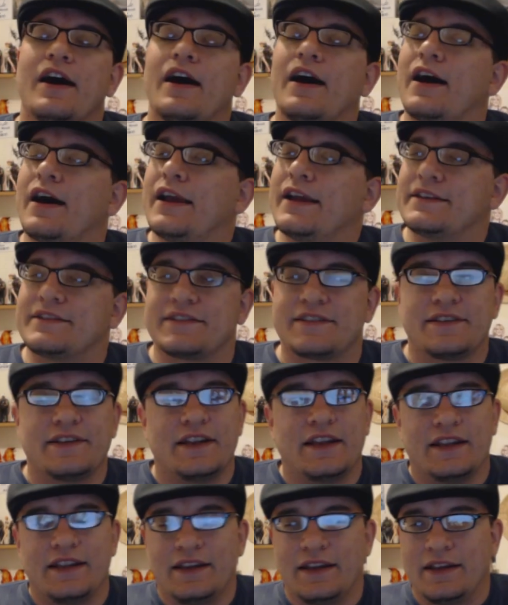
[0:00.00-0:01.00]
Uh, it's
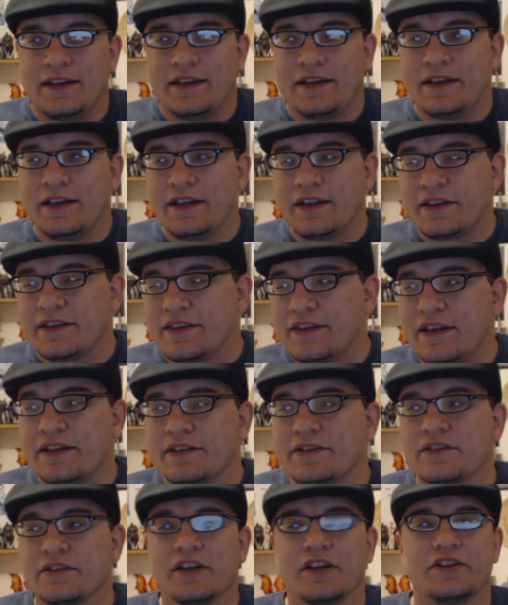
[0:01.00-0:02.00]
it,
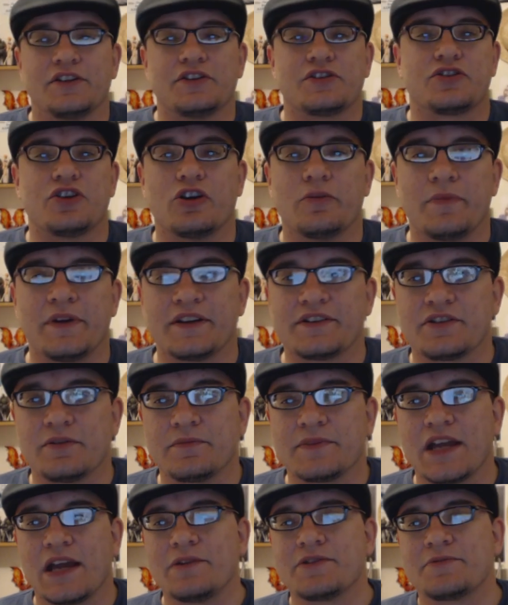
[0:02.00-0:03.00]
it's a little disturbing
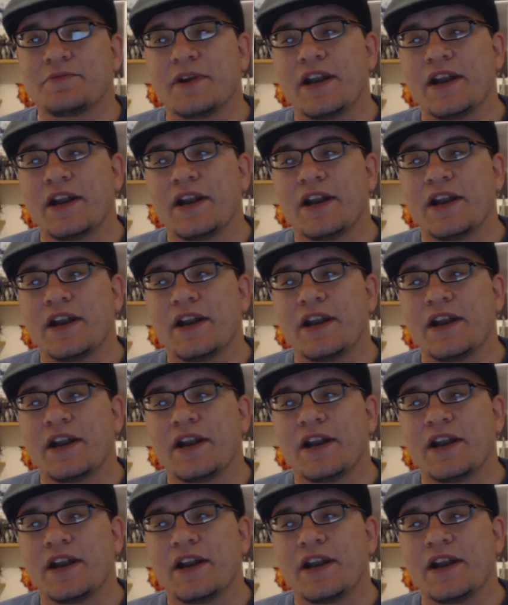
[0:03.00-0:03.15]
sometimes.